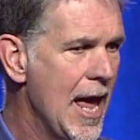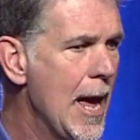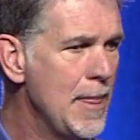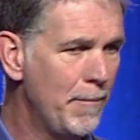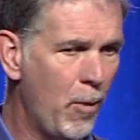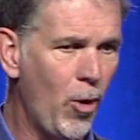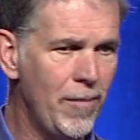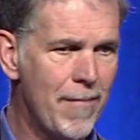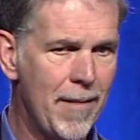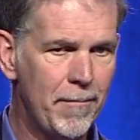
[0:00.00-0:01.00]
and the
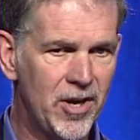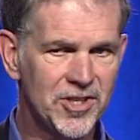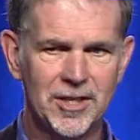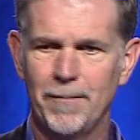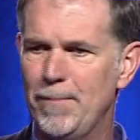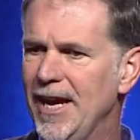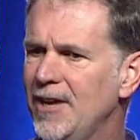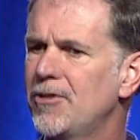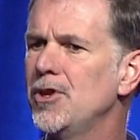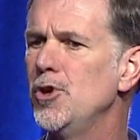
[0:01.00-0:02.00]
board members
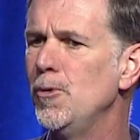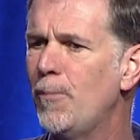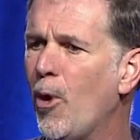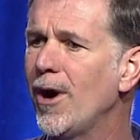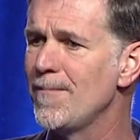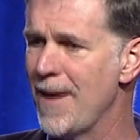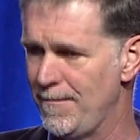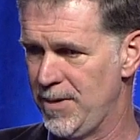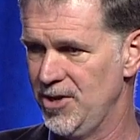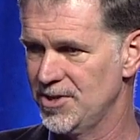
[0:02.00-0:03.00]
pick the new board
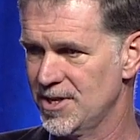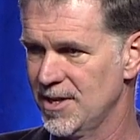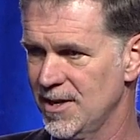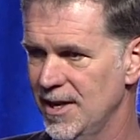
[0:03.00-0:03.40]
members.